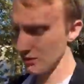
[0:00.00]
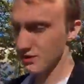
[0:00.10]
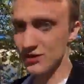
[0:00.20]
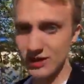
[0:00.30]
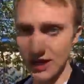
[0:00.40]

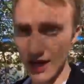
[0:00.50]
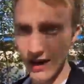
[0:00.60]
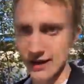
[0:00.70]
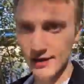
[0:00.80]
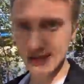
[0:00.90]

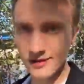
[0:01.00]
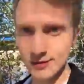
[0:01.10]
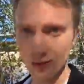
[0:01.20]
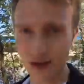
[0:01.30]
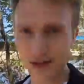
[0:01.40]
Xi'an.
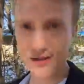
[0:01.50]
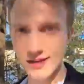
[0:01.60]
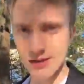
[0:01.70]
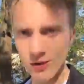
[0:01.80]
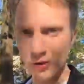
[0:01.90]
Where else did
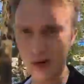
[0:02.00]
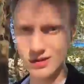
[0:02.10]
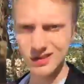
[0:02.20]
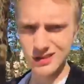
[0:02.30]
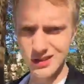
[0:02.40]
I go?
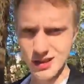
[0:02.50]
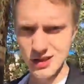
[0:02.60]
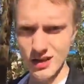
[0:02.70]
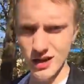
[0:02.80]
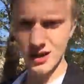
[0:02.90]

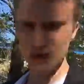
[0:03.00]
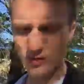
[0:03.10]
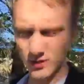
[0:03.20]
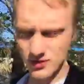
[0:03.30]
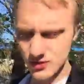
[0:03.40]
I
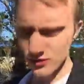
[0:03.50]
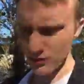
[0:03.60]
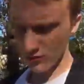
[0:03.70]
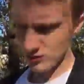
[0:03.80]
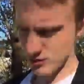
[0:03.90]
also went
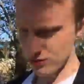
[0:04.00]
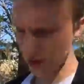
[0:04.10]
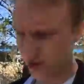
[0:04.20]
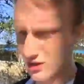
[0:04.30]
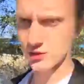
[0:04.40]
to
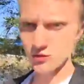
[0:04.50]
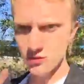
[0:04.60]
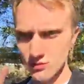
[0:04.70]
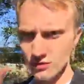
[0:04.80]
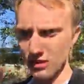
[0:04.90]

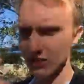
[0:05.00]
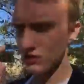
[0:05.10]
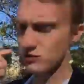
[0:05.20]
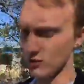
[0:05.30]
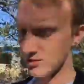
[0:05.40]
Chengdu
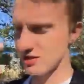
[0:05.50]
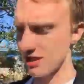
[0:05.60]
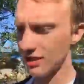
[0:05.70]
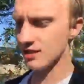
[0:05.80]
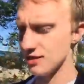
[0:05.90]
and
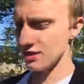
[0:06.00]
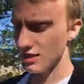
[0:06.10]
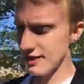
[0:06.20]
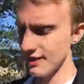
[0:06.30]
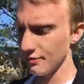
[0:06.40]
Chongqing,
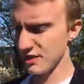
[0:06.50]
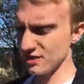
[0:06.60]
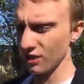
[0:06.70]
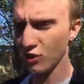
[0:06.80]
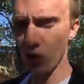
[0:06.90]
in a
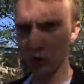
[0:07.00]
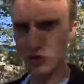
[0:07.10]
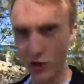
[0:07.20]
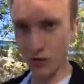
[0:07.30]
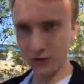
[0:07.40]
place called
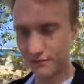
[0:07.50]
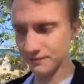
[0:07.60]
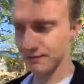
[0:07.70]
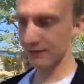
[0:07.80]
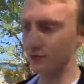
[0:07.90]
Hongzhou.
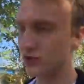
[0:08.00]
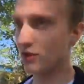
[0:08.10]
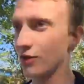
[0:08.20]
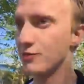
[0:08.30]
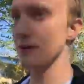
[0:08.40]

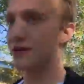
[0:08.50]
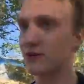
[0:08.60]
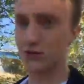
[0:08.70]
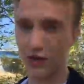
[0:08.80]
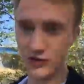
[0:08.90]
So those
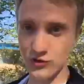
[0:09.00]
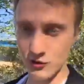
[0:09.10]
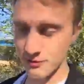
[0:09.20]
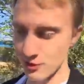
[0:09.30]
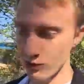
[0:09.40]
places were all
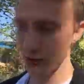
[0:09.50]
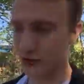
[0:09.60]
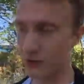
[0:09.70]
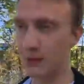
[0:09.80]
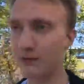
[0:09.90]
super cool,
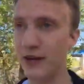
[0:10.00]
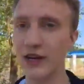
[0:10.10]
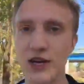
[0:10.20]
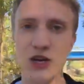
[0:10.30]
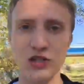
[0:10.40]
super
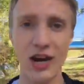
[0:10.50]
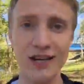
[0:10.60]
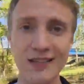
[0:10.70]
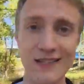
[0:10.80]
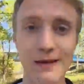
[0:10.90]
fun.
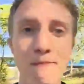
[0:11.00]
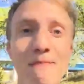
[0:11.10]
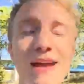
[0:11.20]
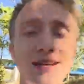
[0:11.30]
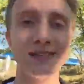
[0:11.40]
China is an
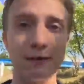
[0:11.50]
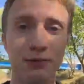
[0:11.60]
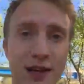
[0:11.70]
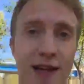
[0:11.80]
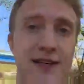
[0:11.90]
amazing
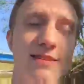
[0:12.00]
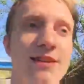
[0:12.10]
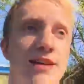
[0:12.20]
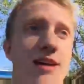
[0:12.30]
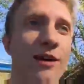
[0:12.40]
place.